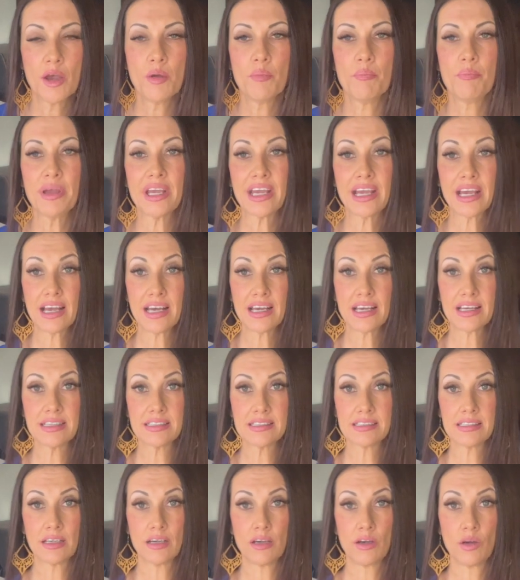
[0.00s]

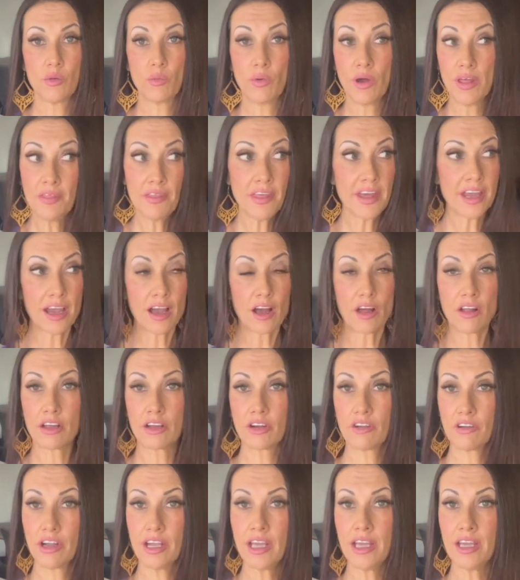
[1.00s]
Because one thing I'll
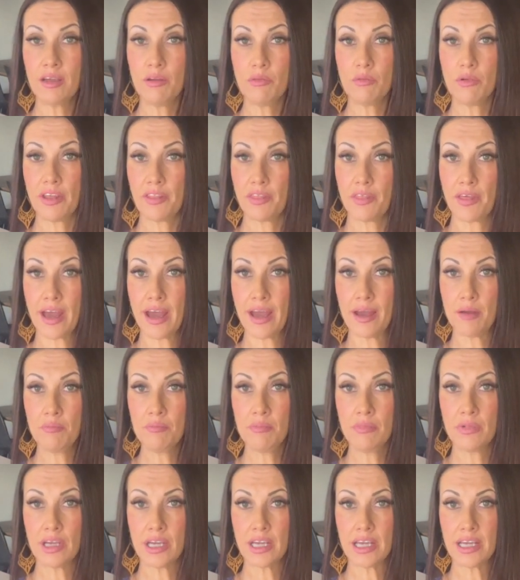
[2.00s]
agree with them
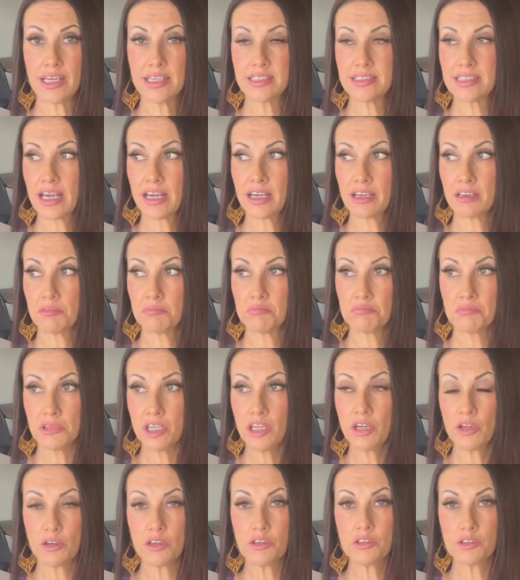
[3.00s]
is that, you
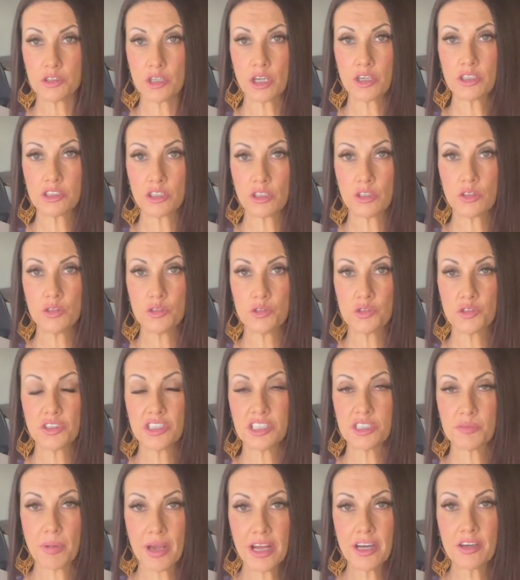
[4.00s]
know, you start to lose
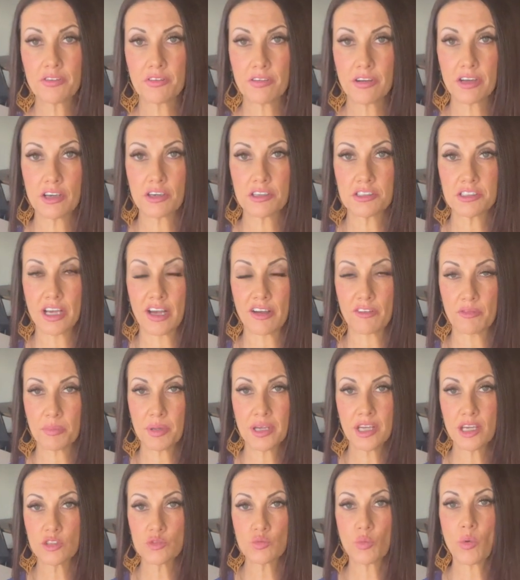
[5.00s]
respect for yourself,
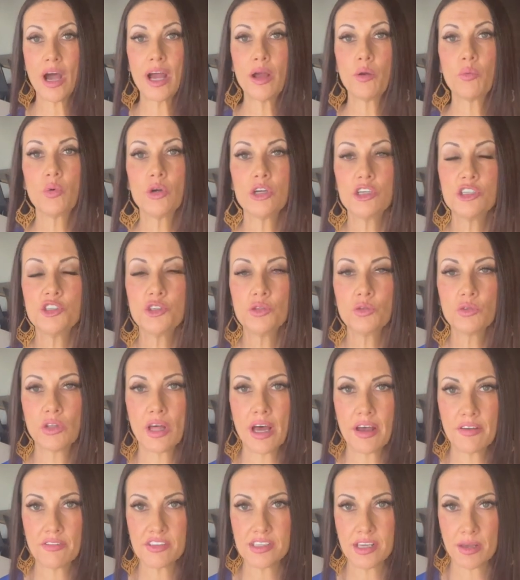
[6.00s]
because why would you
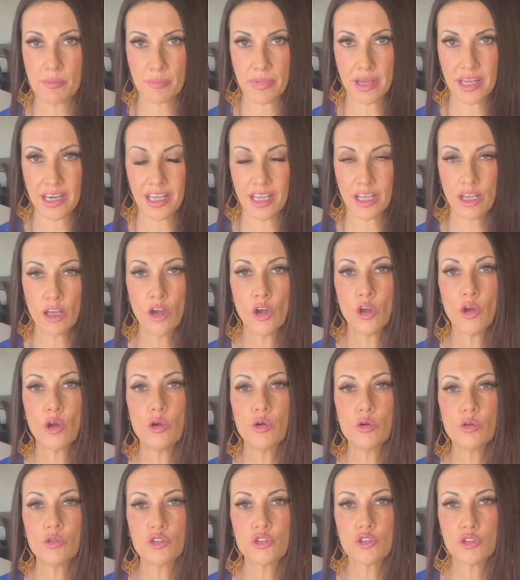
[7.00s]
love somebody
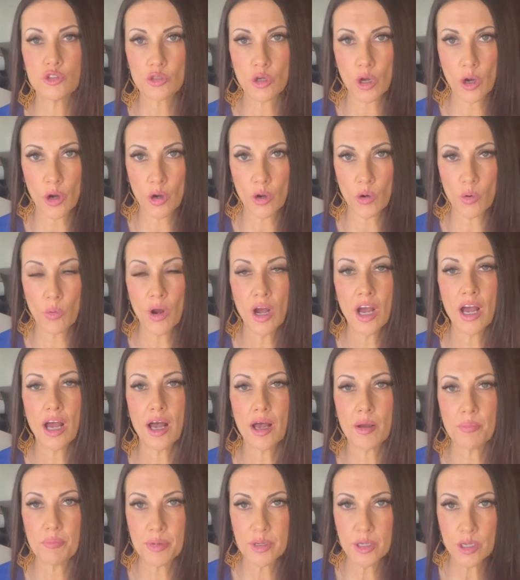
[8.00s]
who's so
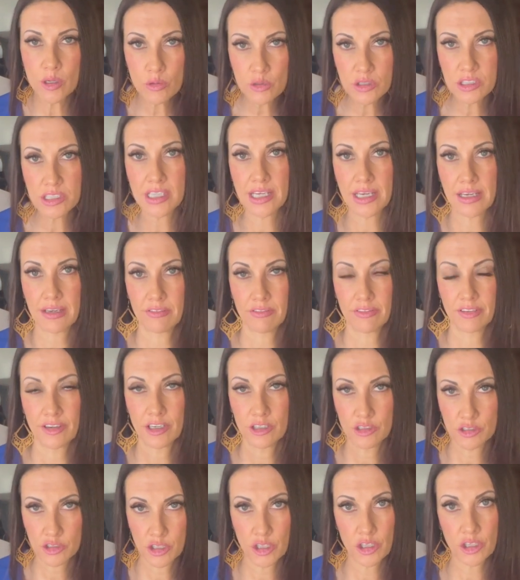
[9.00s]
abusive
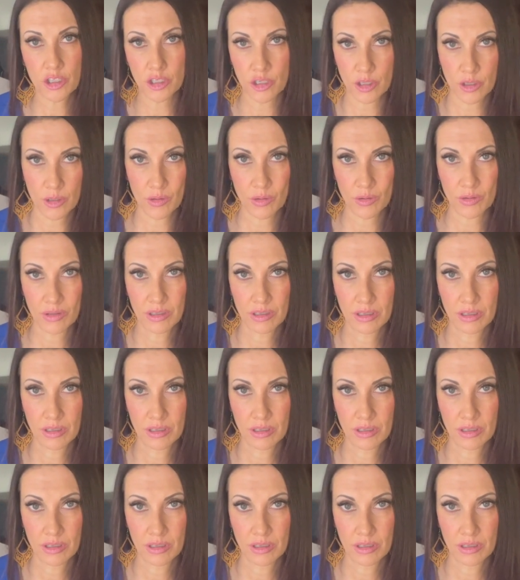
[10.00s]
to you?